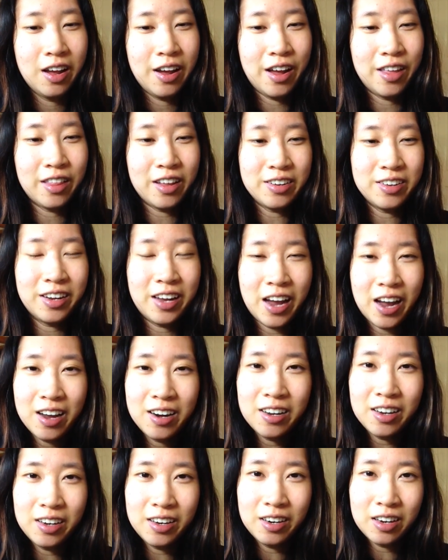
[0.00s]
and that you
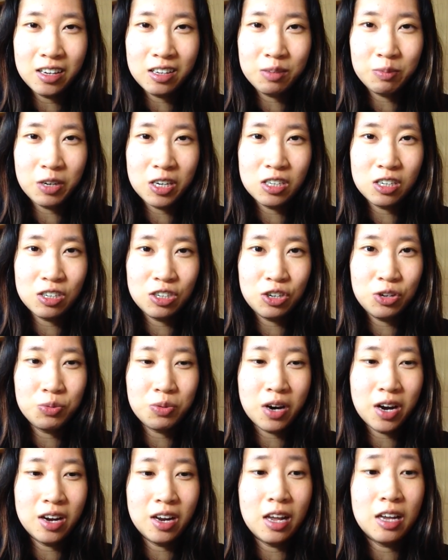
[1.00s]
can eat as much as you
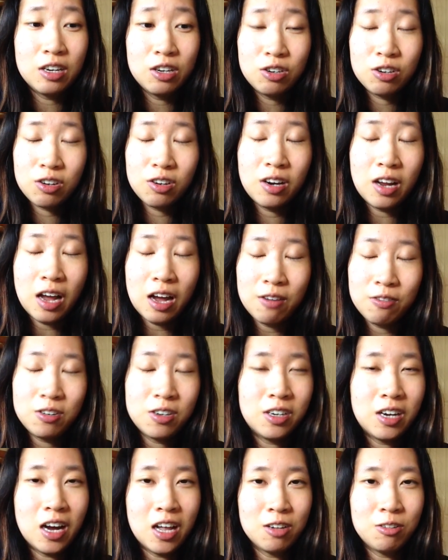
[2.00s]
want and you don't have
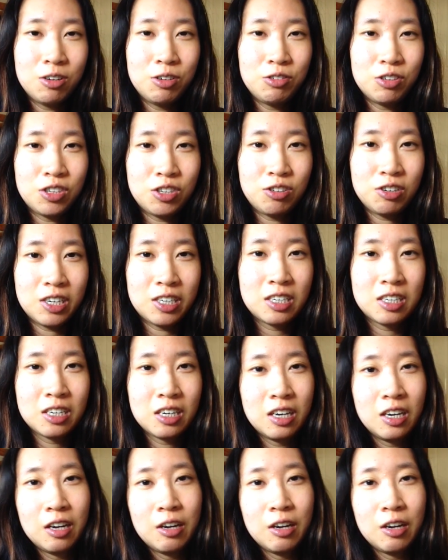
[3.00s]
to calorie restrict